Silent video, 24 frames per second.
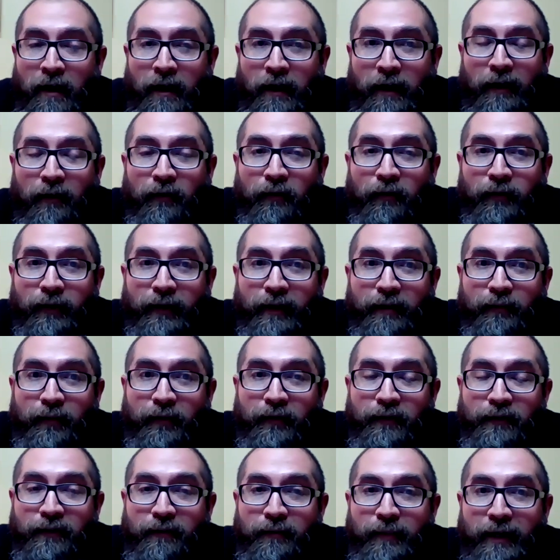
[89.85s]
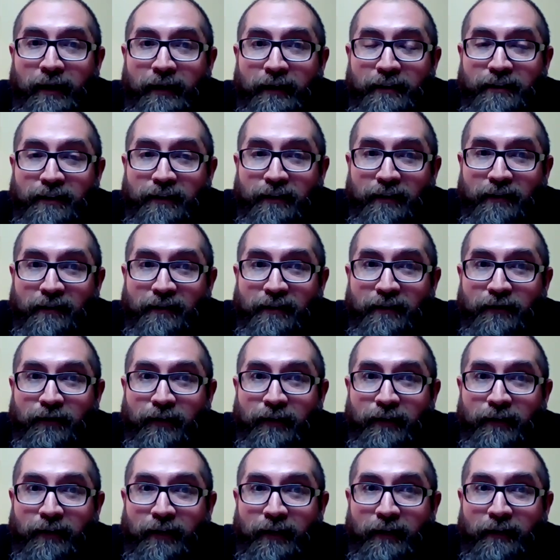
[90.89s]
How are we able to manage these
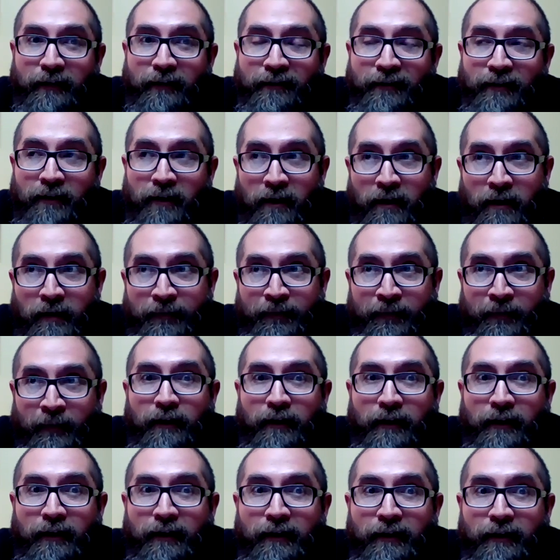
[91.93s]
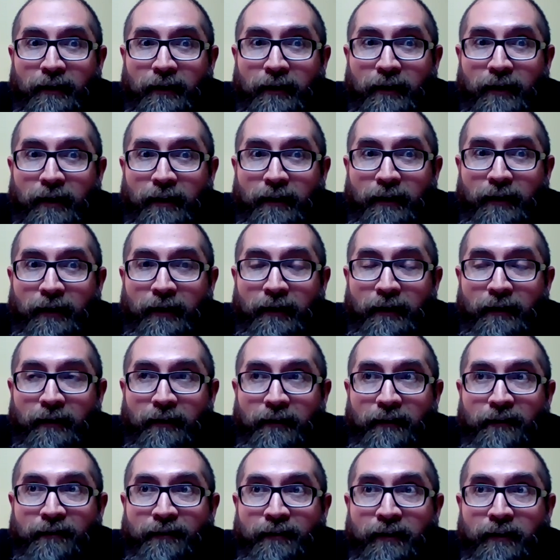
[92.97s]
different things? The key, I think,
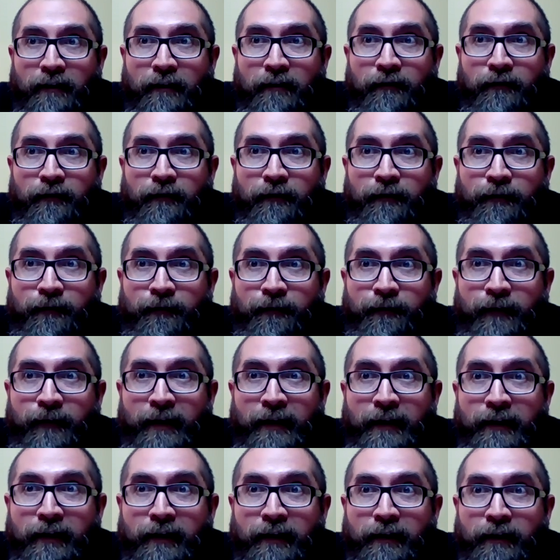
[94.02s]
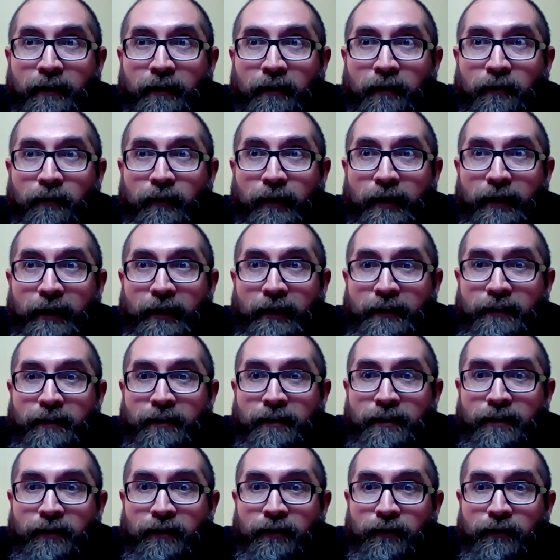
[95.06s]
is finding a way
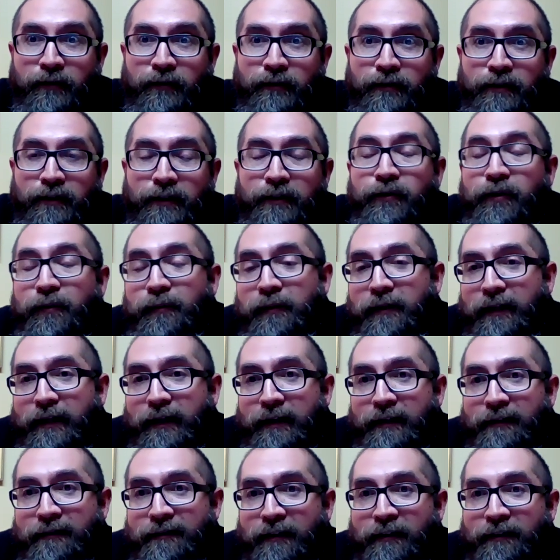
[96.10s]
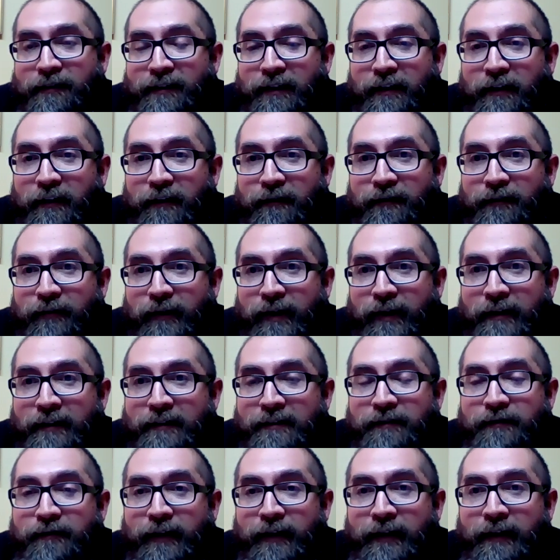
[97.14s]
to normalize ourselves, right?
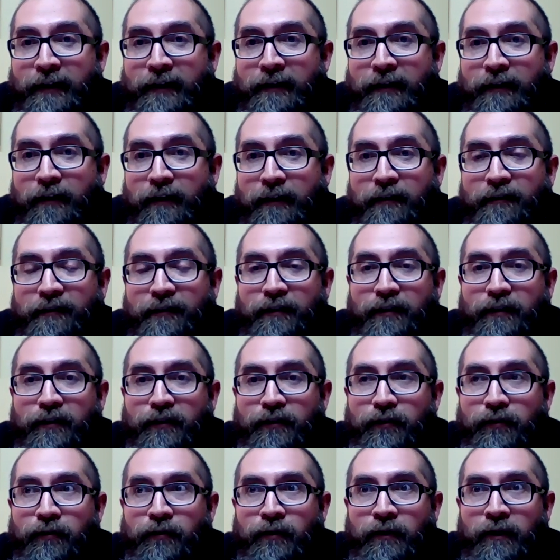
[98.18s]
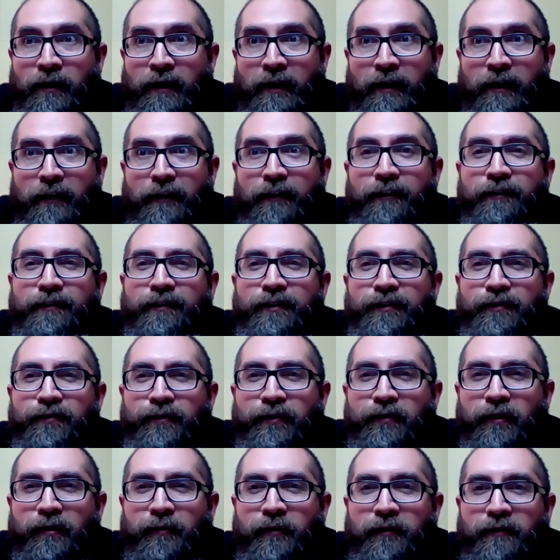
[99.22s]
To find this new
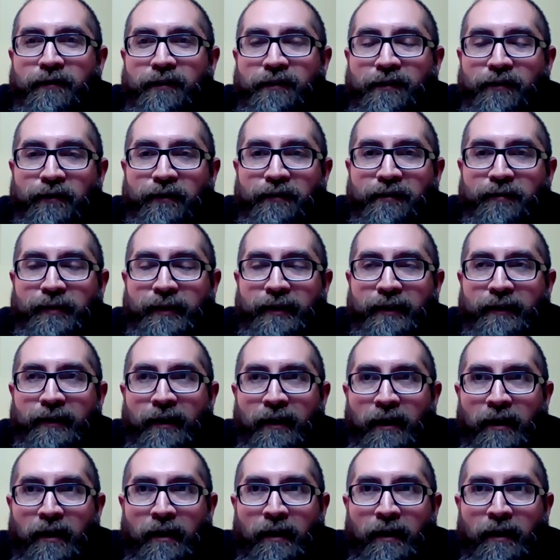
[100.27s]
normal, so to speak.